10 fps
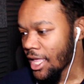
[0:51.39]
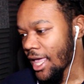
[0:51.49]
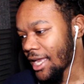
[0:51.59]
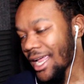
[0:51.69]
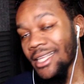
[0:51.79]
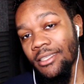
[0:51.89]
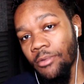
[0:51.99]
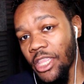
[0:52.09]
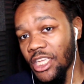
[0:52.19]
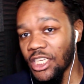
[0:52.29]
And that
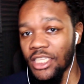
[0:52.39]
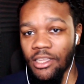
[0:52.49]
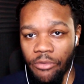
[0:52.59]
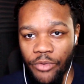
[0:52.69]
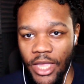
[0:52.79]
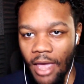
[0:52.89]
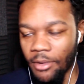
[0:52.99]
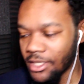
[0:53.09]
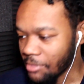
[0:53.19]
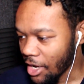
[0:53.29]
is the gist of the recap,
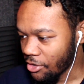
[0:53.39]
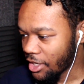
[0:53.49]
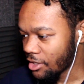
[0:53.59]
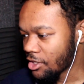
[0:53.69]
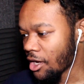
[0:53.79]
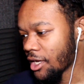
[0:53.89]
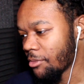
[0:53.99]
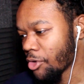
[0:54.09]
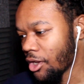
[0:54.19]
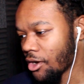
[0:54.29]
because I'm not going to talk any
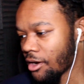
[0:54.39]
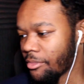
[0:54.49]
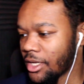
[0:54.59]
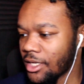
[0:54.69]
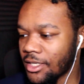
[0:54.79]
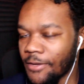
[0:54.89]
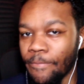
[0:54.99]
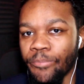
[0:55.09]
more longer because